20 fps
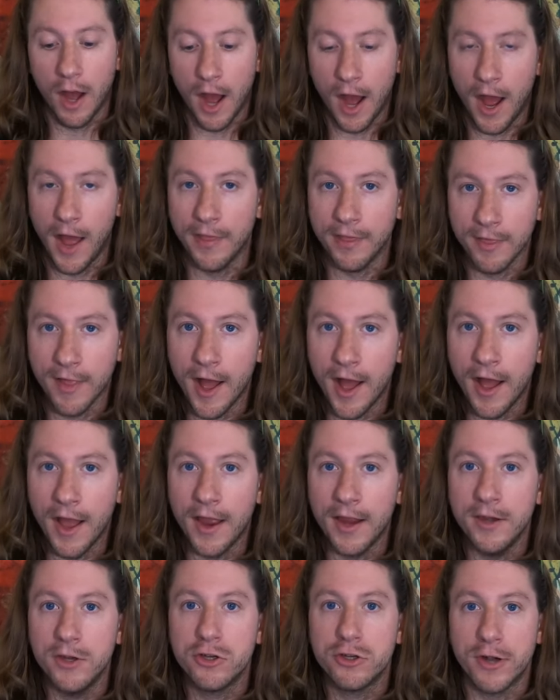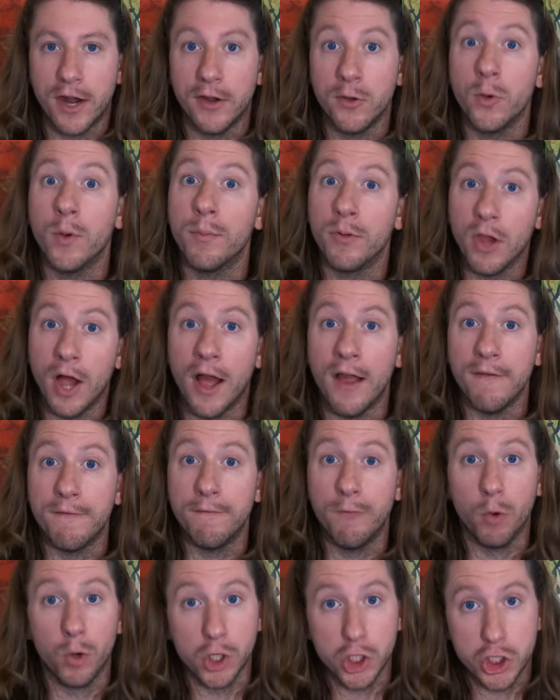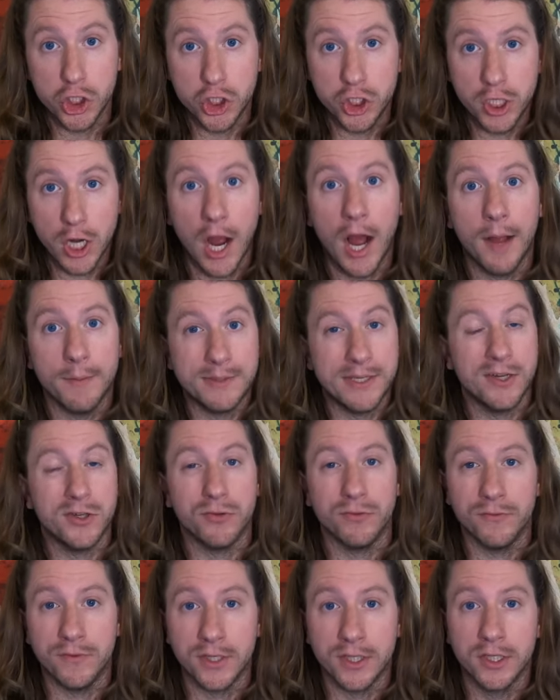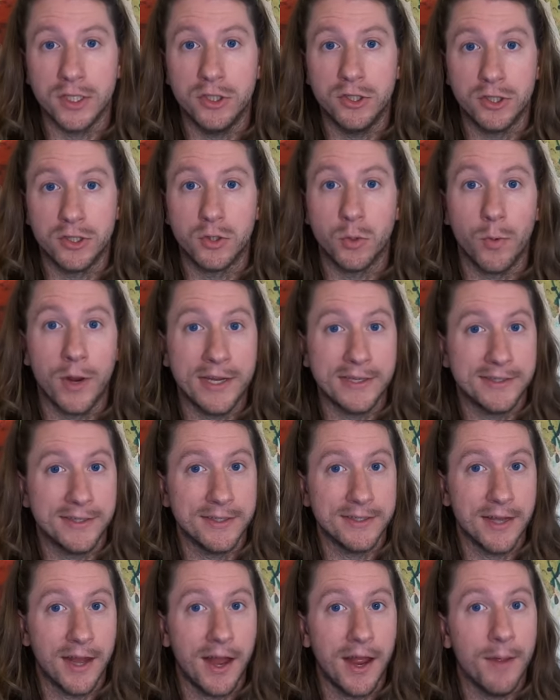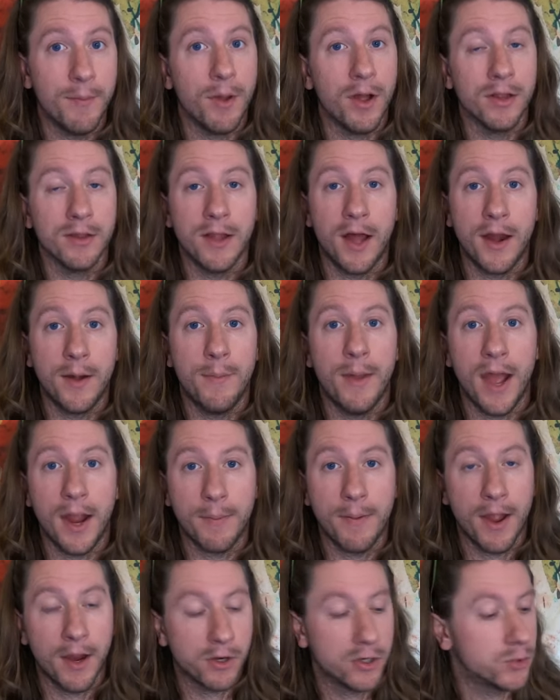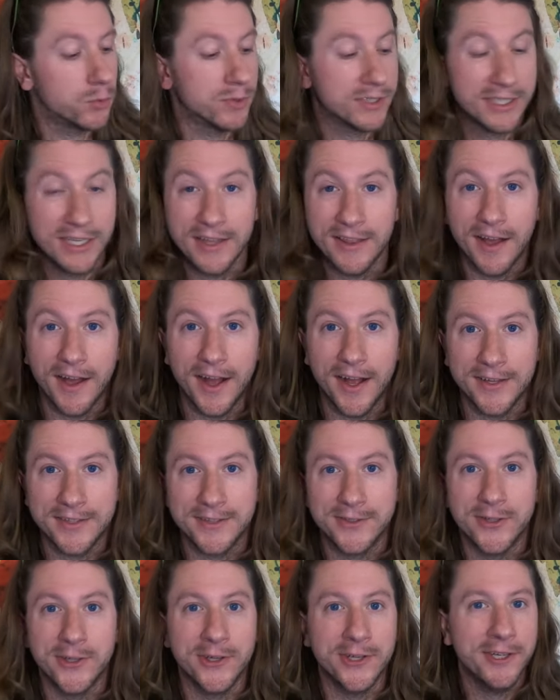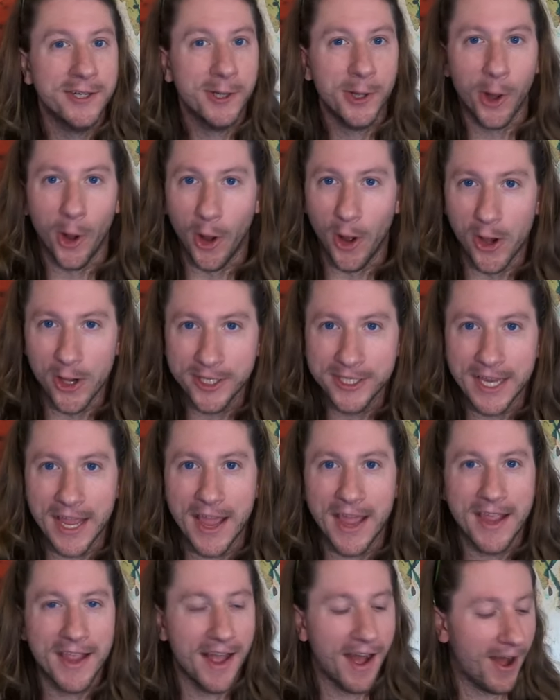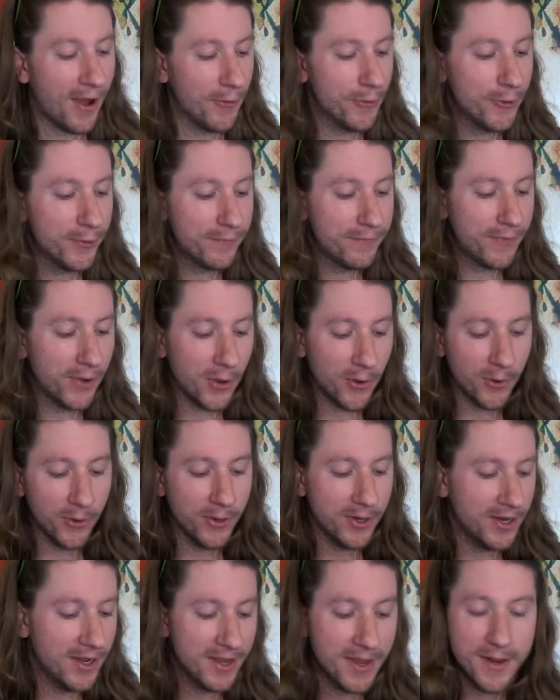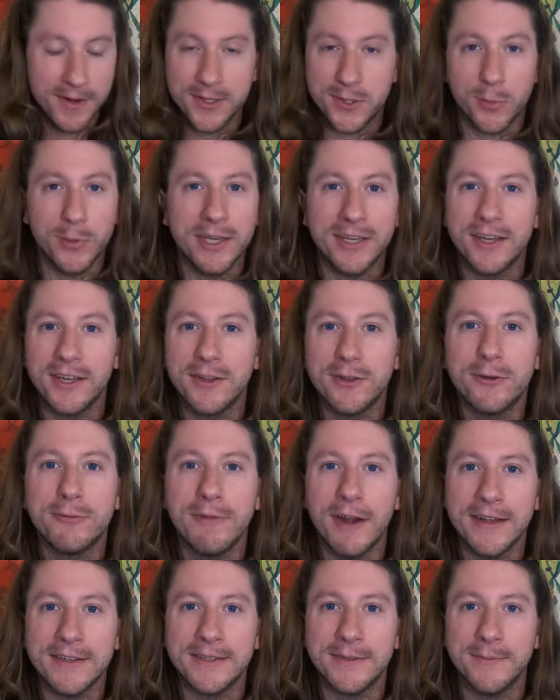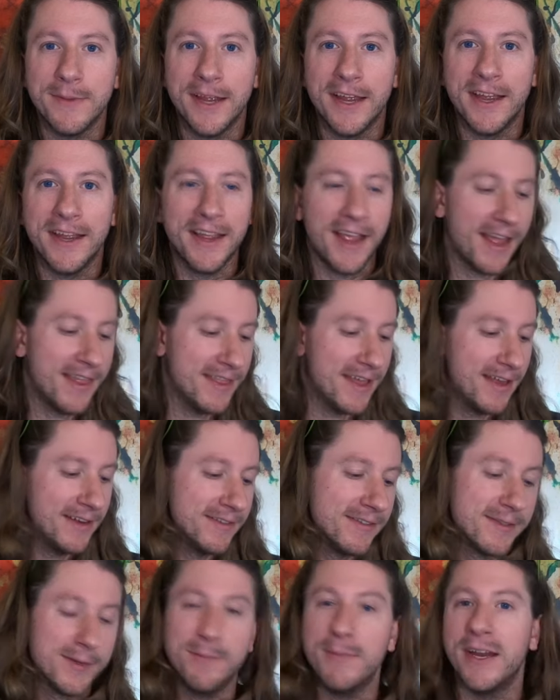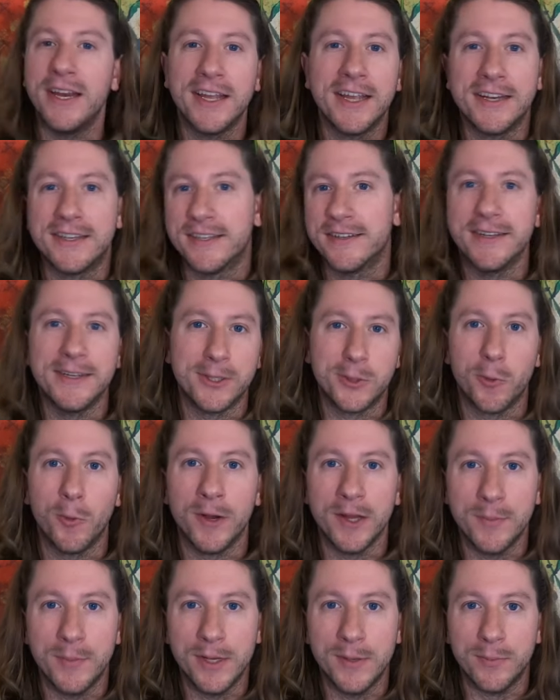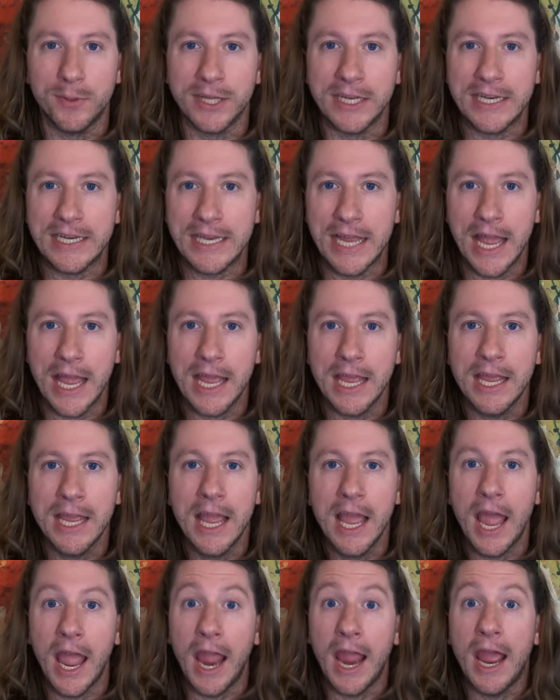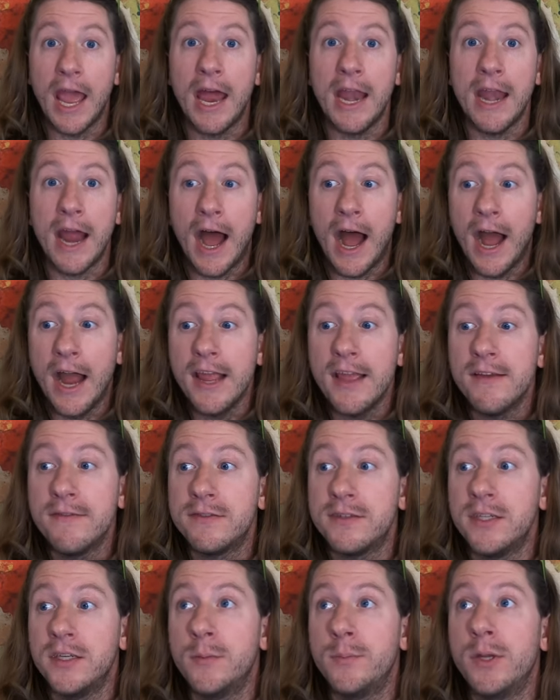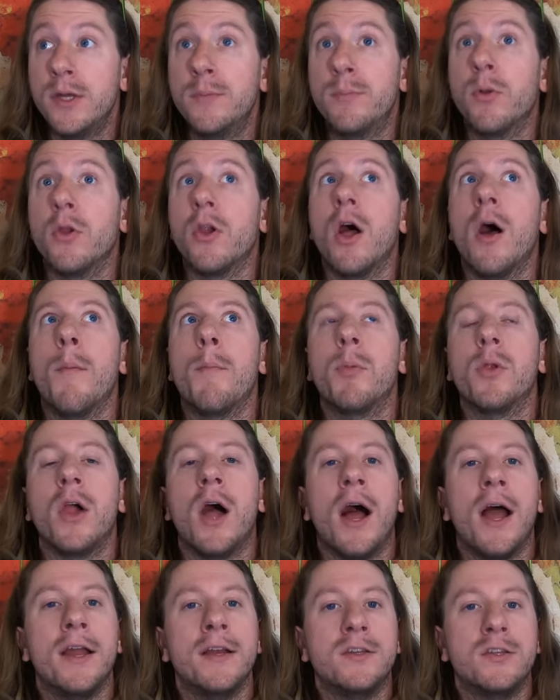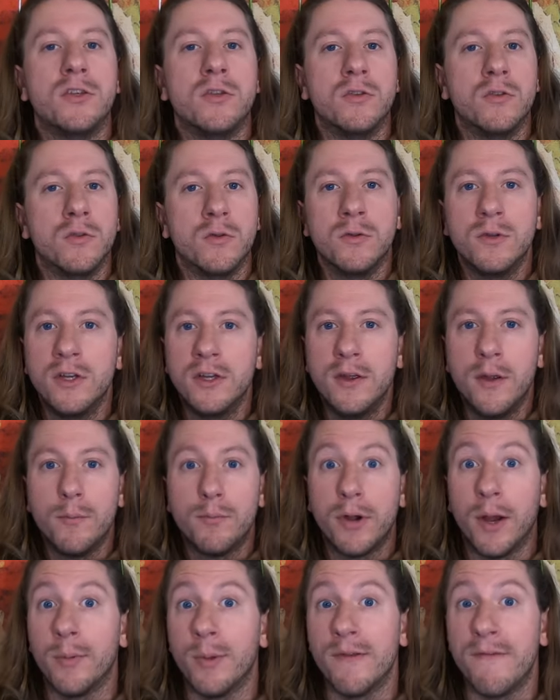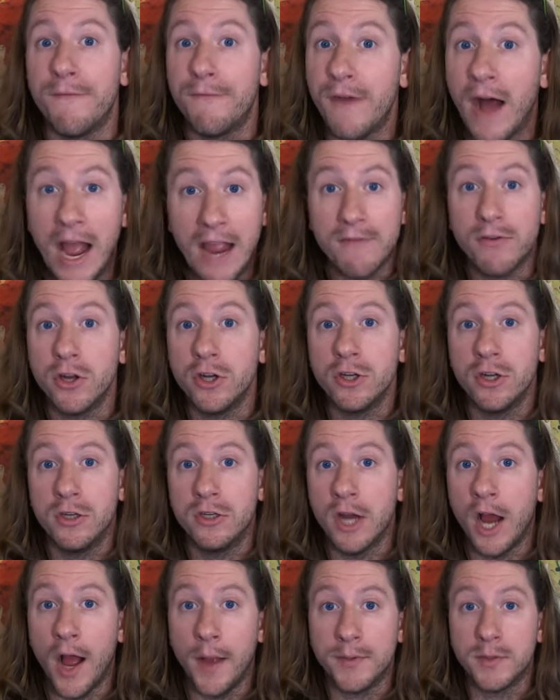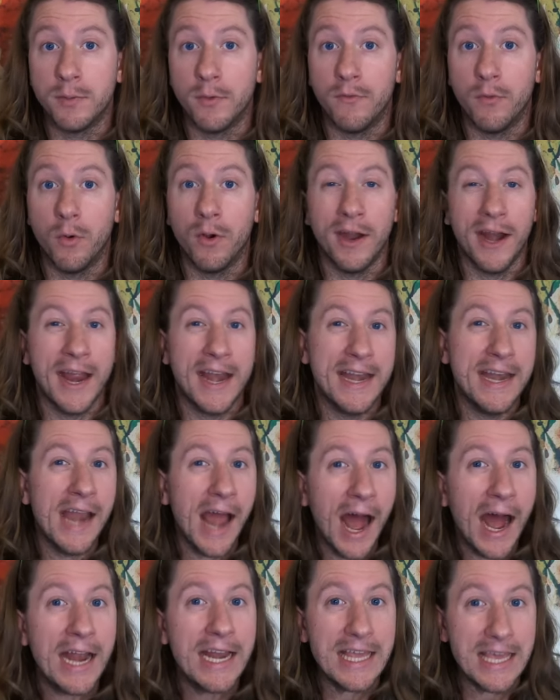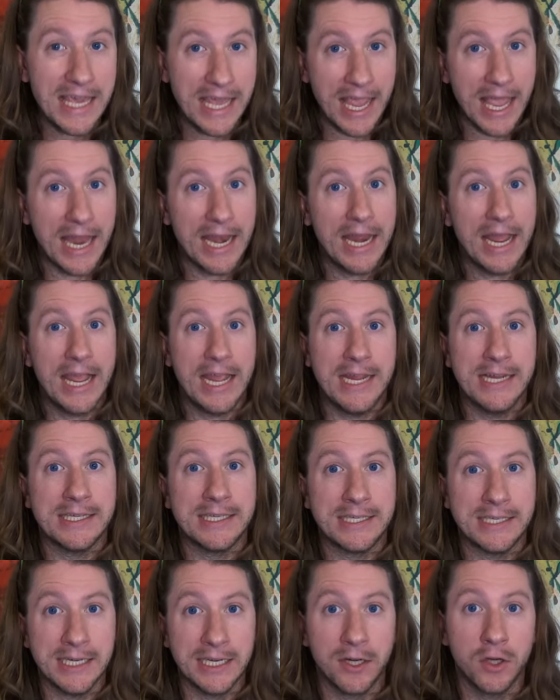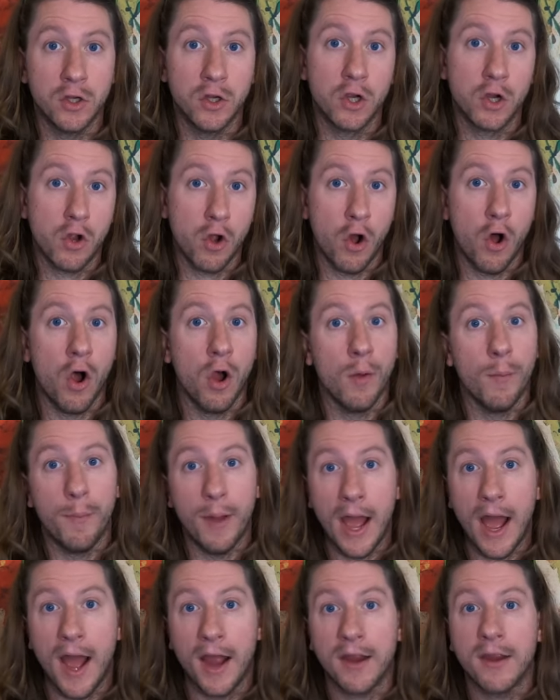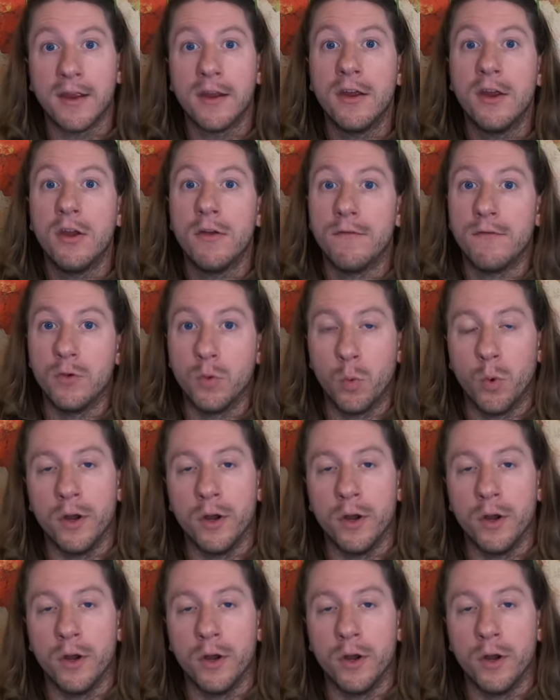online trying to apply for jobs. It's really just a waste of time. A lot of backpackers will sit in the hostel all day on their phone, tweaking their resume and then submitting it to like 20 people in a day. And I have seen people apply to probably 500 jobs before and not get a single call back for